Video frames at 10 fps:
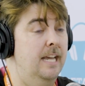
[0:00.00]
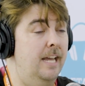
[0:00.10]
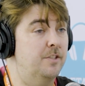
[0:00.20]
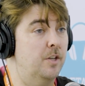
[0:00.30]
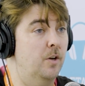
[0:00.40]

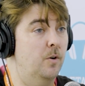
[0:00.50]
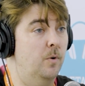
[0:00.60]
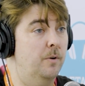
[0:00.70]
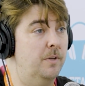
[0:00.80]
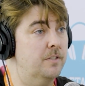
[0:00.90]
And so
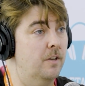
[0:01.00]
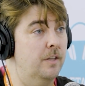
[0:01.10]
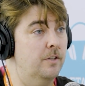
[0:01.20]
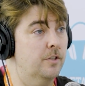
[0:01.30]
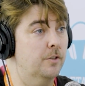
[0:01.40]
when we saw
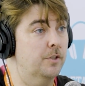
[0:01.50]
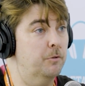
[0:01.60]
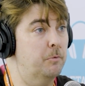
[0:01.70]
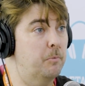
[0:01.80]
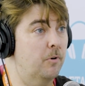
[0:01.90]
the
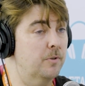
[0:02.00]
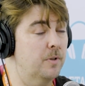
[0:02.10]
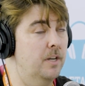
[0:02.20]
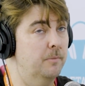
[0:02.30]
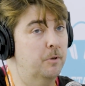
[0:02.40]
InsureShield
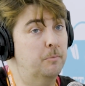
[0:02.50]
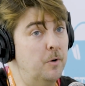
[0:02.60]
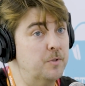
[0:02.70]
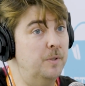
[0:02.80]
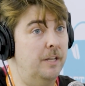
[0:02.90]

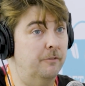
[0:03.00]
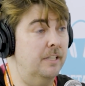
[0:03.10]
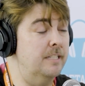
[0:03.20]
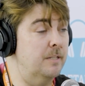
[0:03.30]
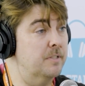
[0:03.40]
proposal and
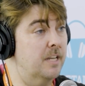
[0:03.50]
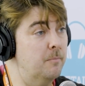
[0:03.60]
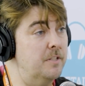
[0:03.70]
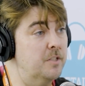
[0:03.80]
realized it was going to be